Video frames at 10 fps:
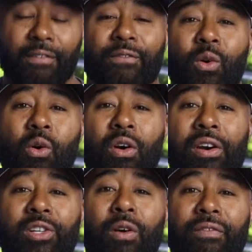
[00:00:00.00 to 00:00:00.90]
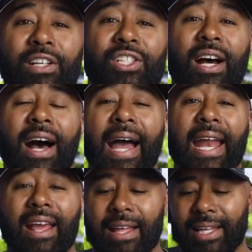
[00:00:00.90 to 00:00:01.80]
for your fish to
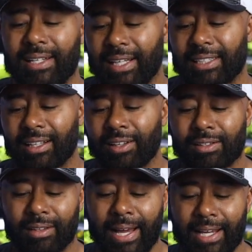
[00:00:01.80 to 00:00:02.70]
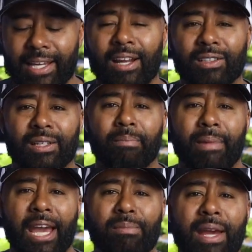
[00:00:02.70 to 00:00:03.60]
hide that doesn't look like, you know, some
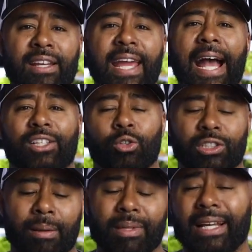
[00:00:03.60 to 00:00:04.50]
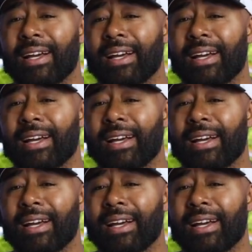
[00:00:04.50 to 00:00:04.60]
man-made castle or something.